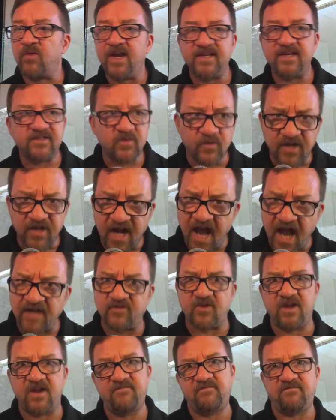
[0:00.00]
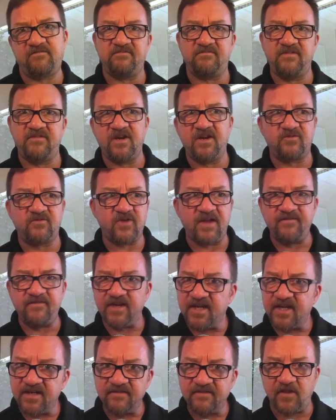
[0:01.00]
rain, so we're not driving
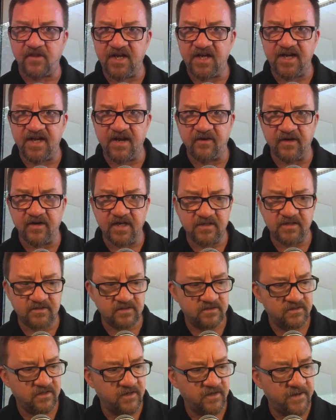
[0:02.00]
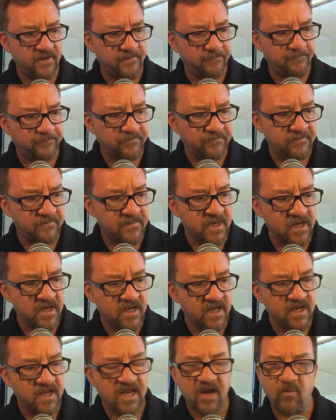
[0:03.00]
into flooded areas, all right?
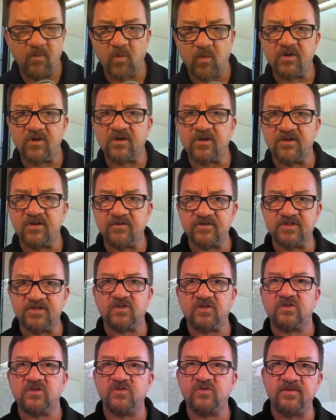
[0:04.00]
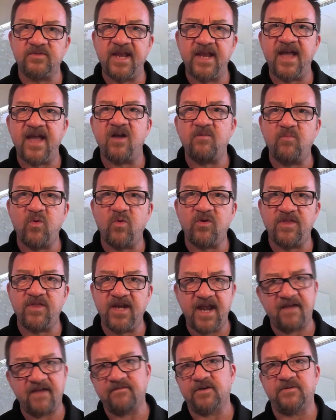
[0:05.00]
And we're working our circles now more
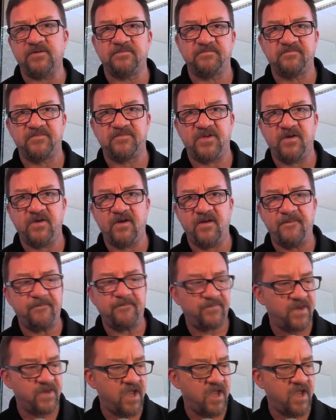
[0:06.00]
than ever, all right?